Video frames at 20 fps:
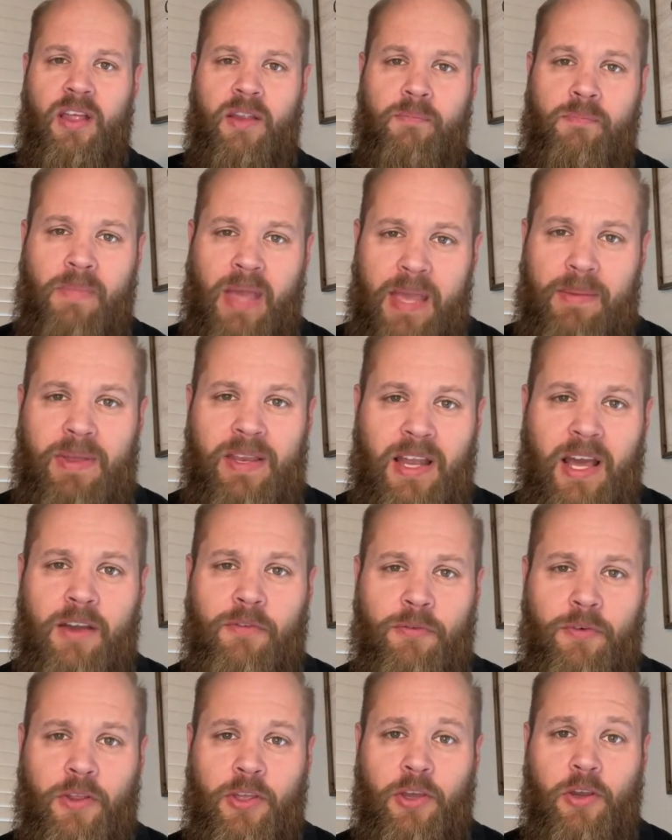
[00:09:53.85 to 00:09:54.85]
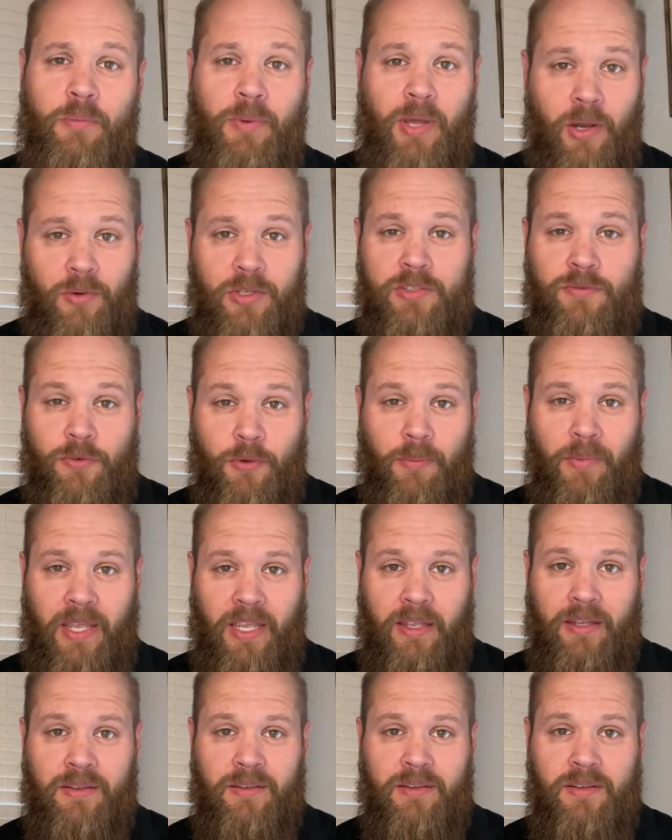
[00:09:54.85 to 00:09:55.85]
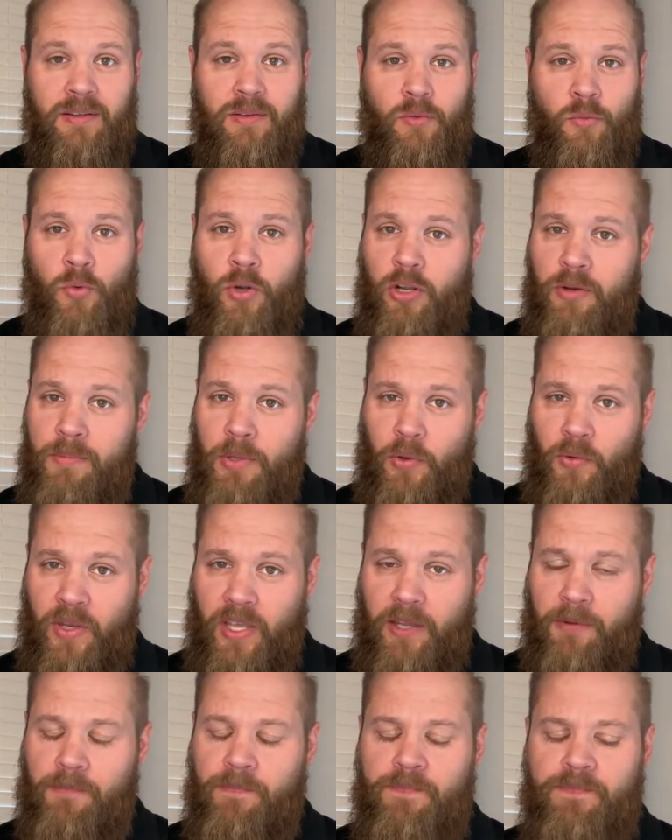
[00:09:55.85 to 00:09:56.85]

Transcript: Maybe not for you, but it was for me. Real moody.